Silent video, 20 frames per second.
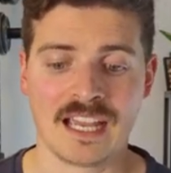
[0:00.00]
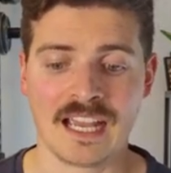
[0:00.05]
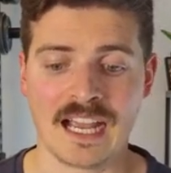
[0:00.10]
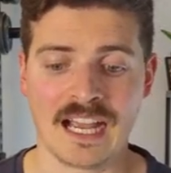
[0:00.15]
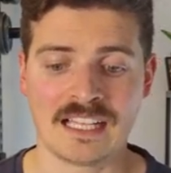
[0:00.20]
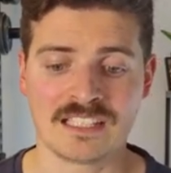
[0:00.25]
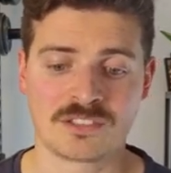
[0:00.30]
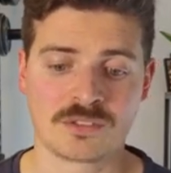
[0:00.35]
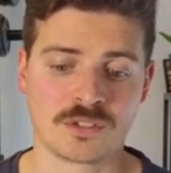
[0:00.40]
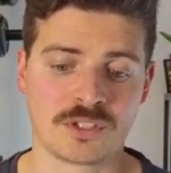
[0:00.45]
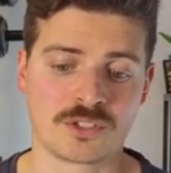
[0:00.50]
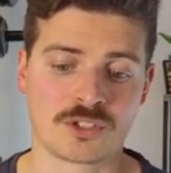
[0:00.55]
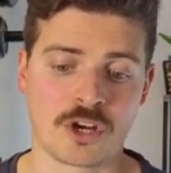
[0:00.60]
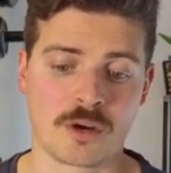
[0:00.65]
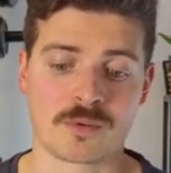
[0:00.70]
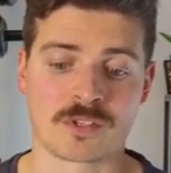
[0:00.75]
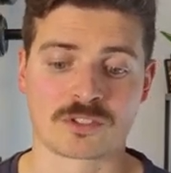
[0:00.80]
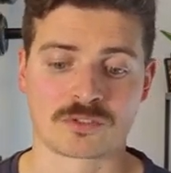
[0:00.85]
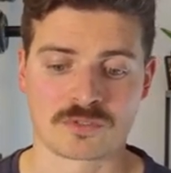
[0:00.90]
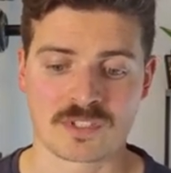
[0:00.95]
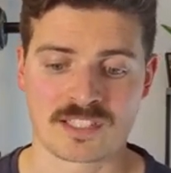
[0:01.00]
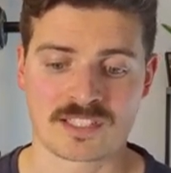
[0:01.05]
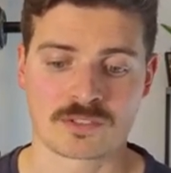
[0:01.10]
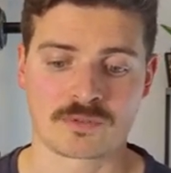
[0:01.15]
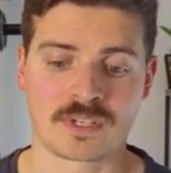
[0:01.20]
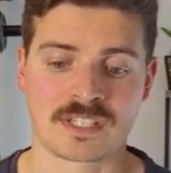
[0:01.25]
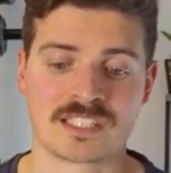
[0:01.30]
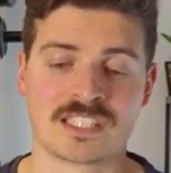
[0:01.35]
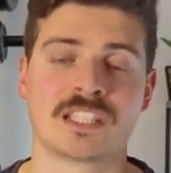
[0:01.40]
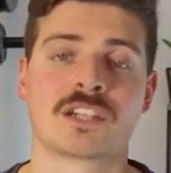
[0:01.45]
and to determine risk
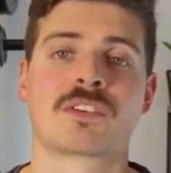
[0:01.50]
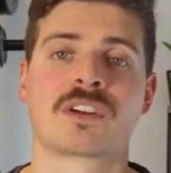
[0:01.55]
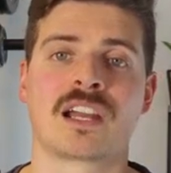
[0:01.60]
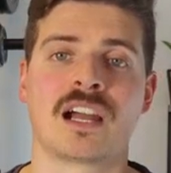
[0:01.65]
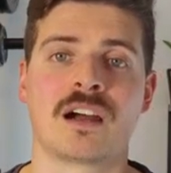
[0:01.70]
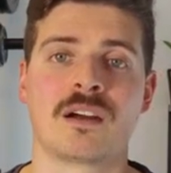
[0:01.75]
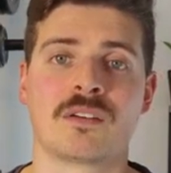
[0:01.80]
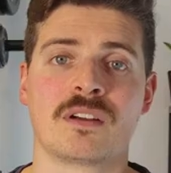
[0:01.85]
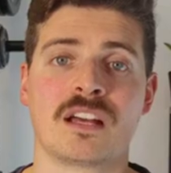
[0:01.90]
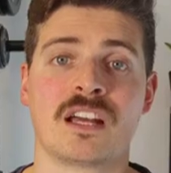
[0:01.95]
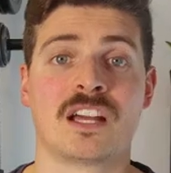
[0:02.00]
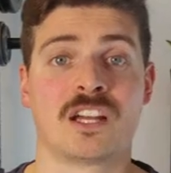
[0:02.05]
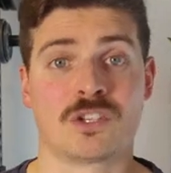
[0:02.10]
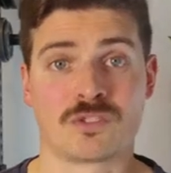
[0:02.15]
criteria